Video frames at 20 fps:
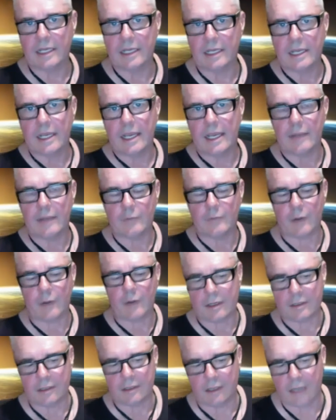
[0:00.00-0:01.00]
and
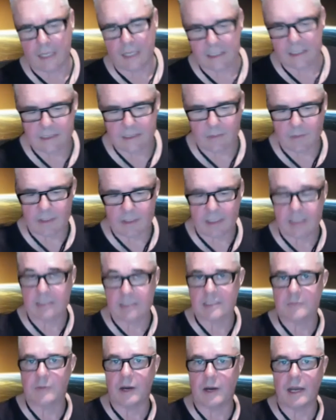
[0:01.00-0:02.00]
recognize something that
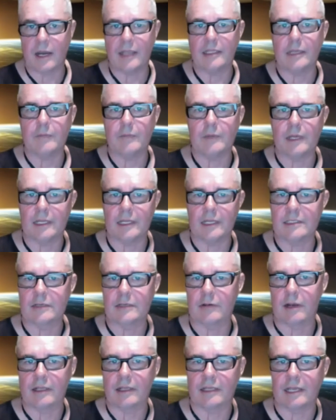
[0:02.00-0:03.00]
inspired them and
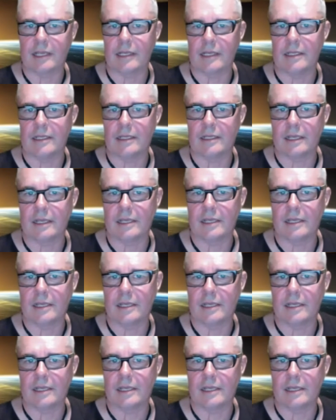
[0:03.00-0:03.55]
integrate that in